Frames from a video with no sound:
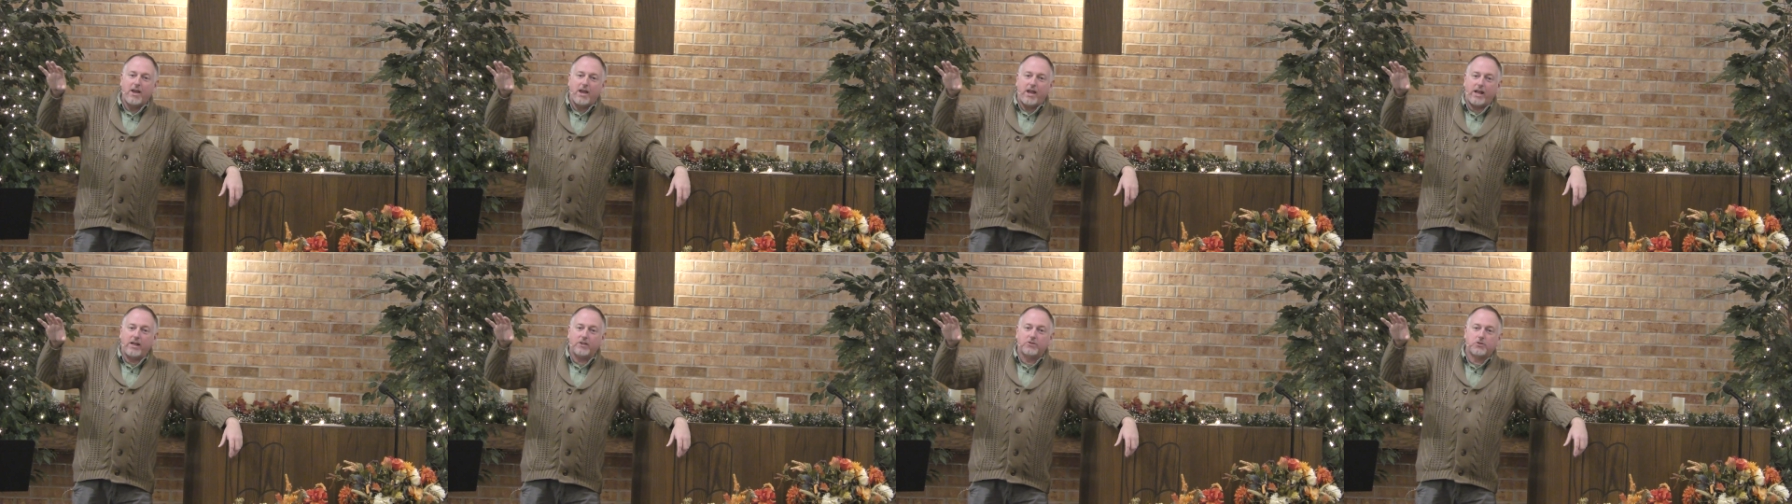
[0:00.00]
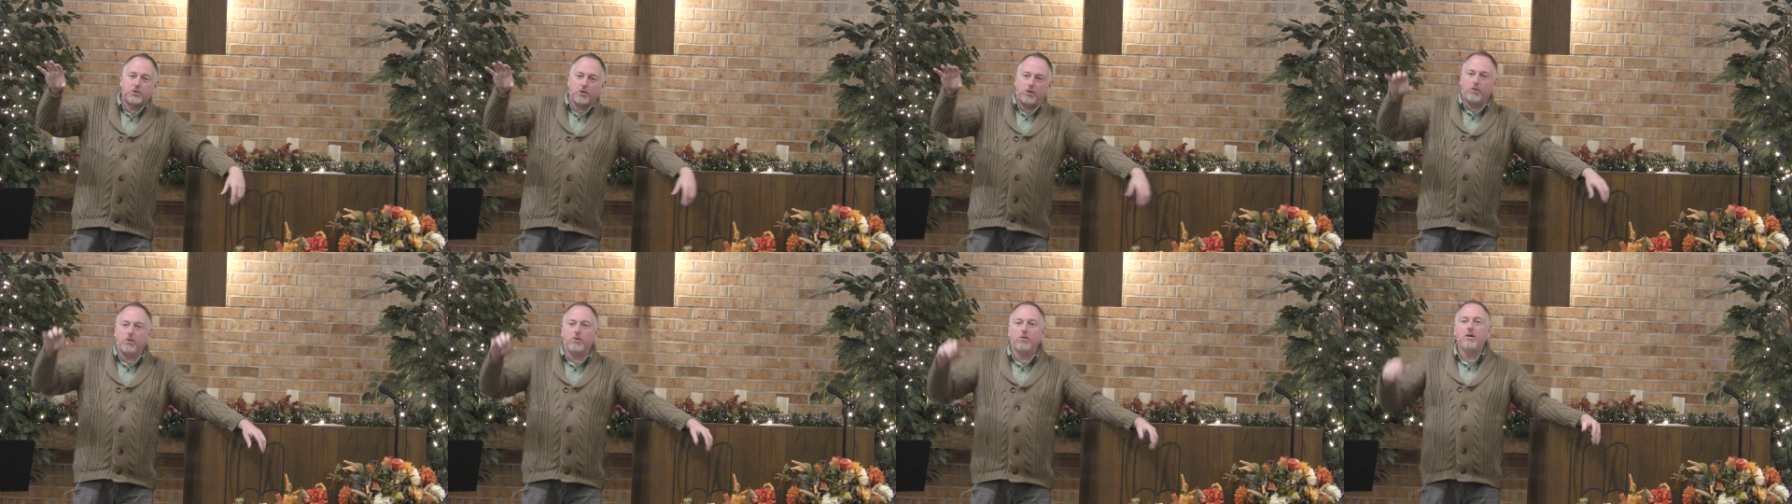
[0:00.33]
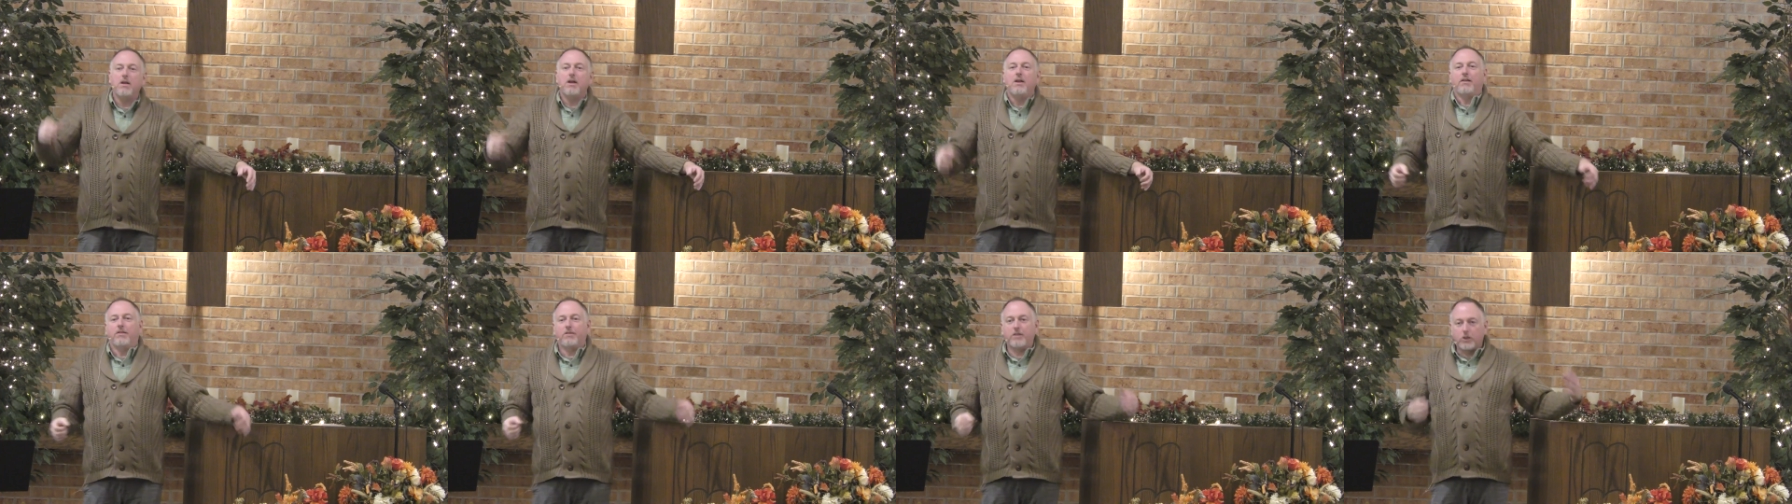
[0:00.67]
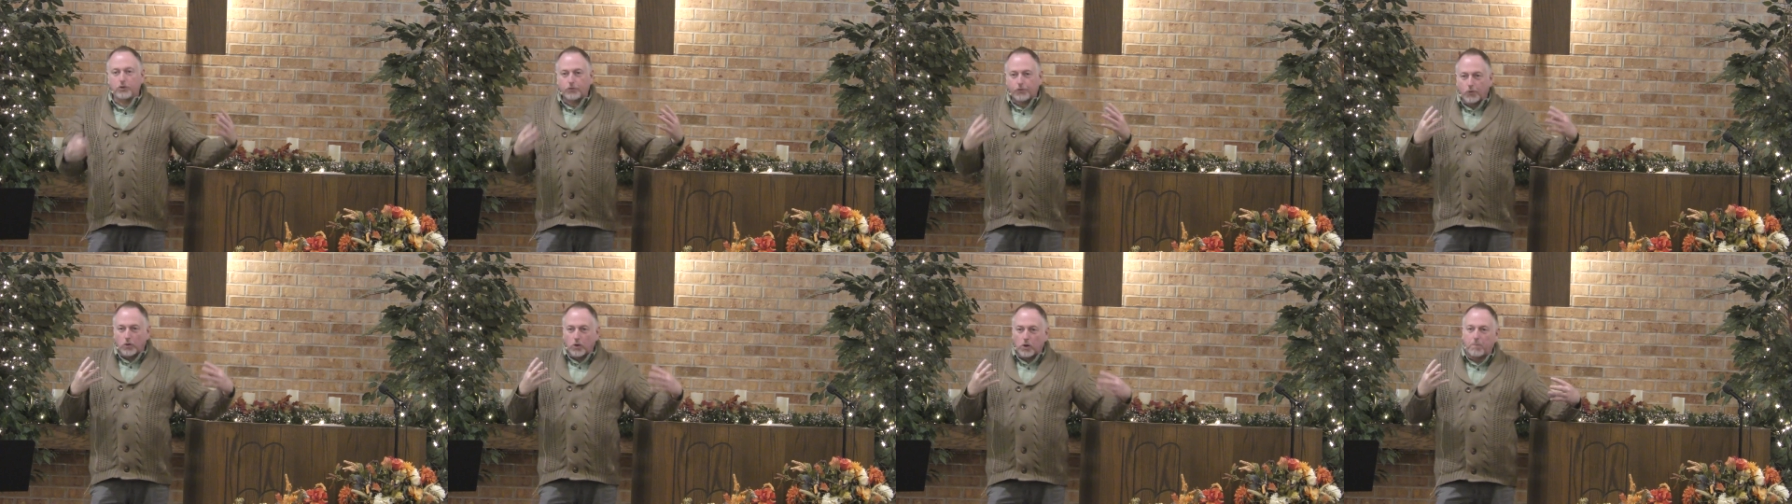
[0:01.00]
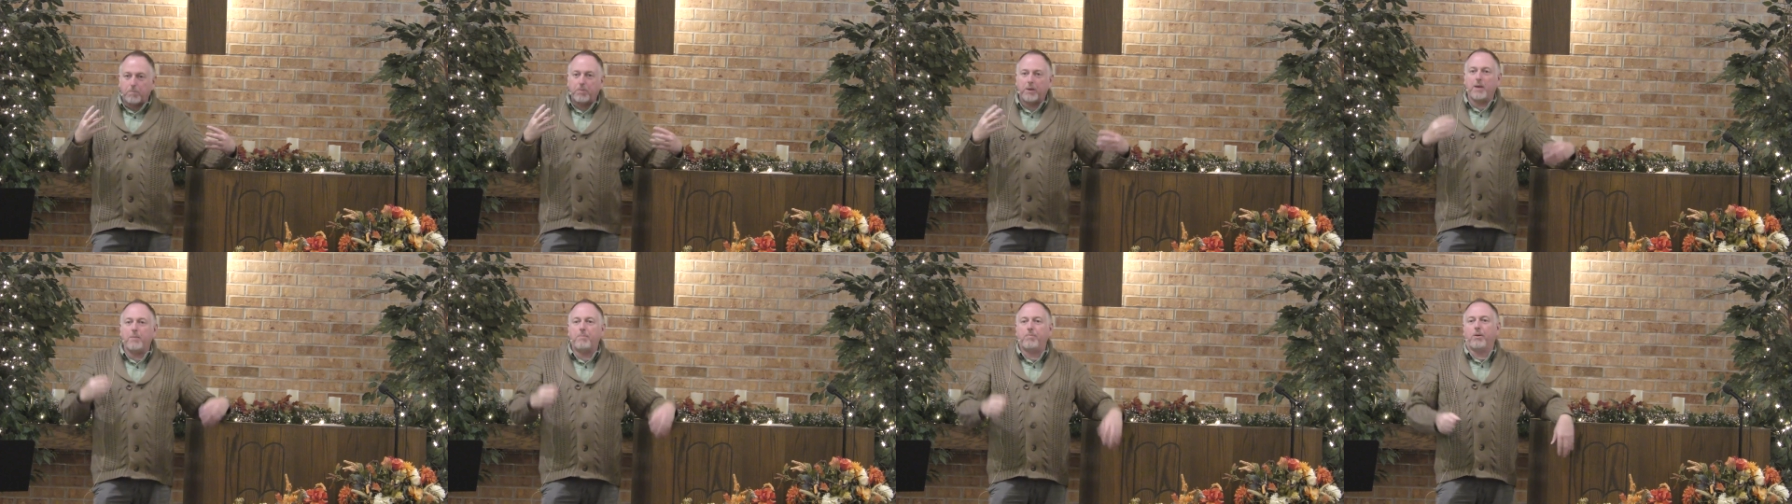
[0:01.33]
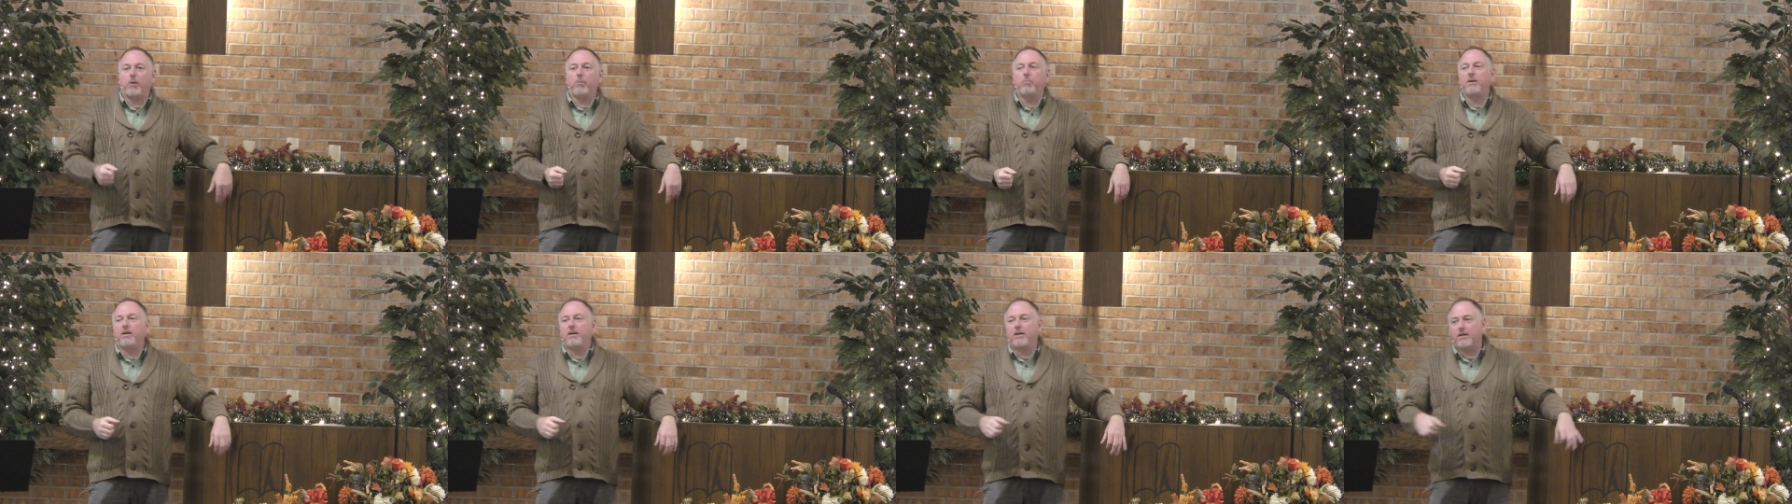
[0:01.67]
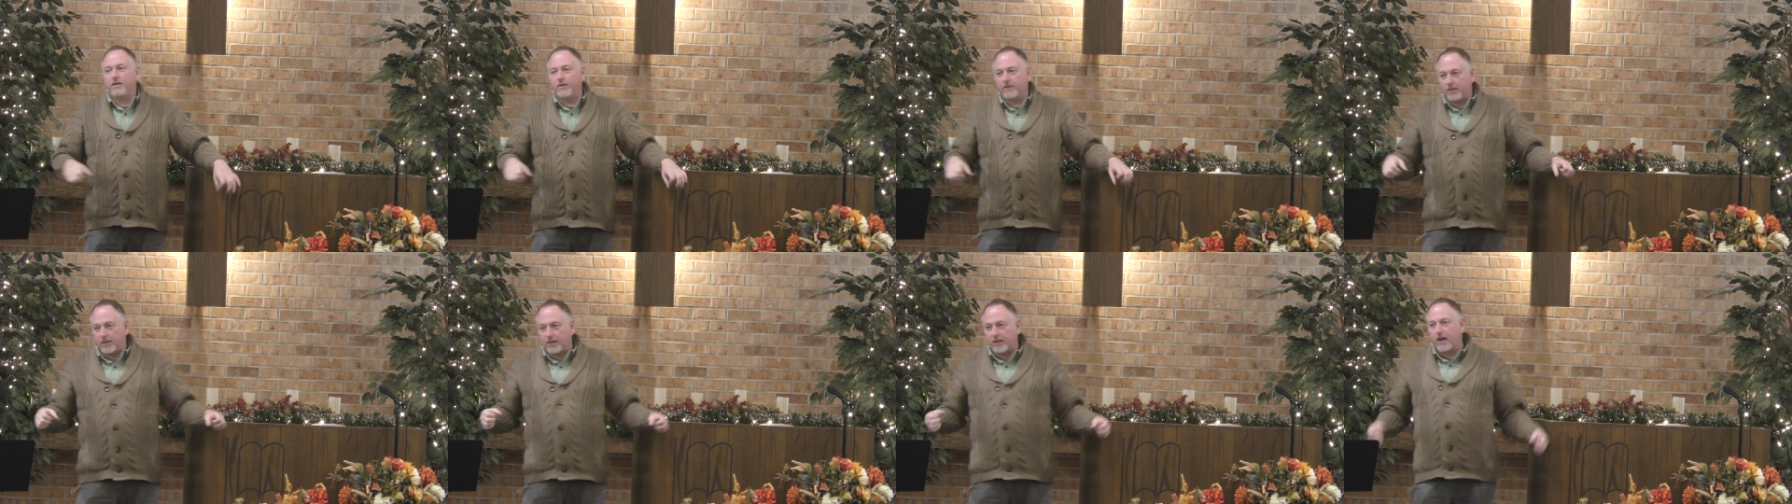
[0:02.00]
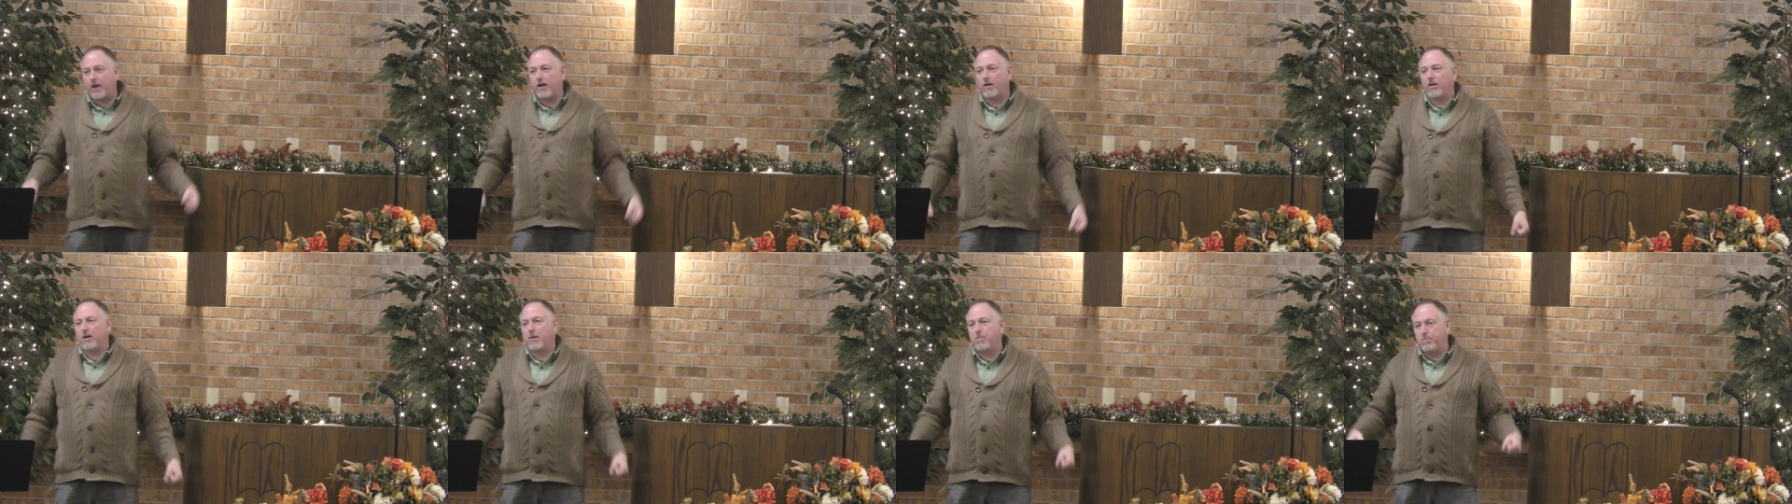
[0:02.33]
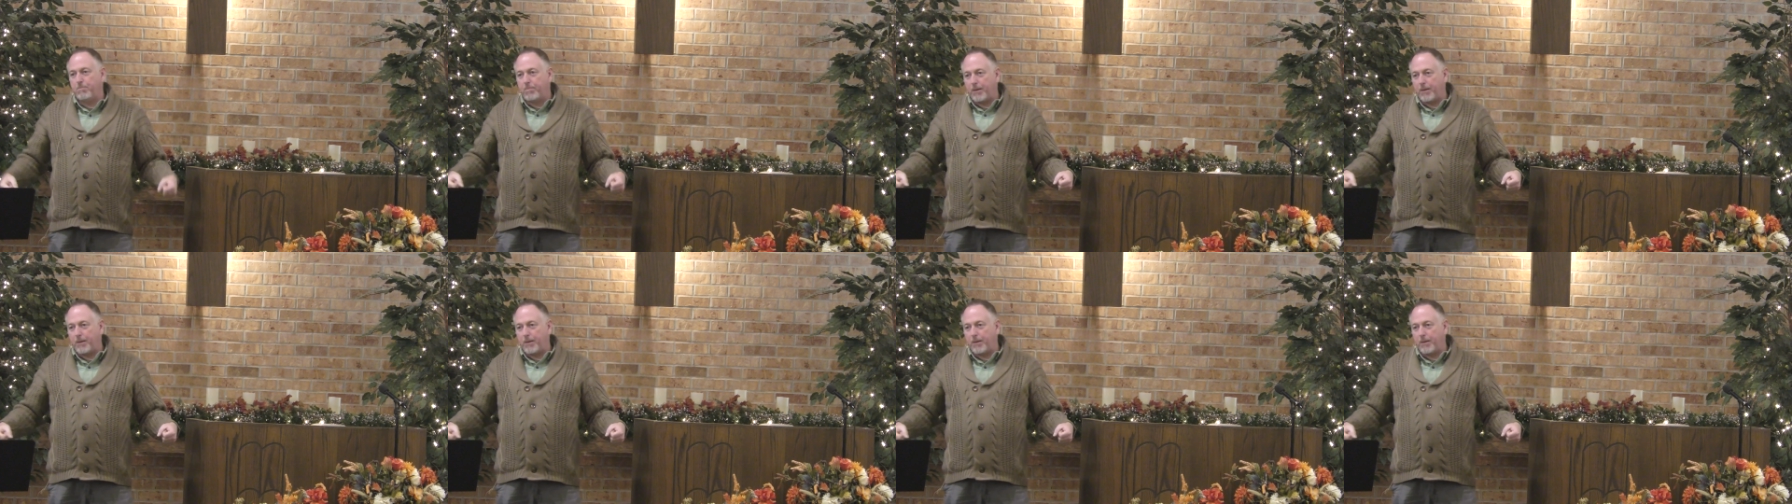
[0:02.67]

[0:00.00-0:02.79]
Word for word: And so these four people begin to carry